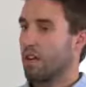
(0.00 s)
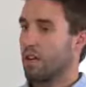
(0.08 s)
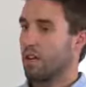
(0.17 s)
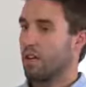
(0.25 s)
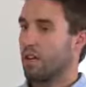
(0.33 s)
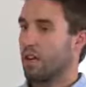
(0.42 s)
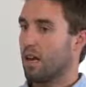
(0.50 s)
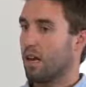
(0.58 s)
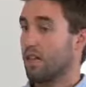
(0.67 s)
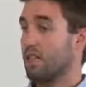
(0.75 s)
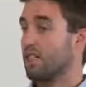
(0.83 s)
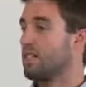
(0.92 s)

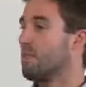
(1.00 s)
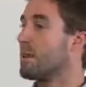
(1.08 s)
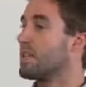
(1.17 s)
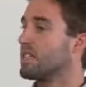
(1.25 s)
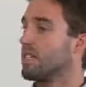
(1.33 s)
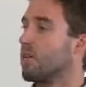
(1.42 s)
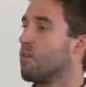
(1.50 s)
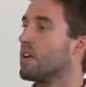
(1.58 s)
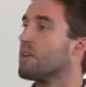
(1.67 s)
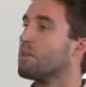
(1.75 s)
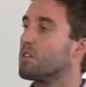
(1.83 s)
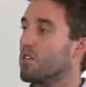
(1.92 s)
And I think it's amazing that
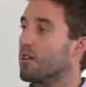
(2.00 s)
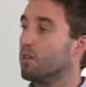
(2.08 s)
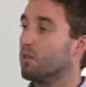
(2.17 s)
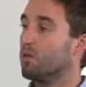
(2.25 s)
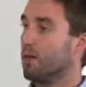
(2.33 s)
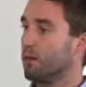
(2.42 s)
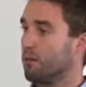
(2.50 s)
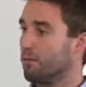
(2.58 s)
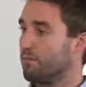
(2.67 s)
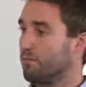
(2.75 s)
one image can do that.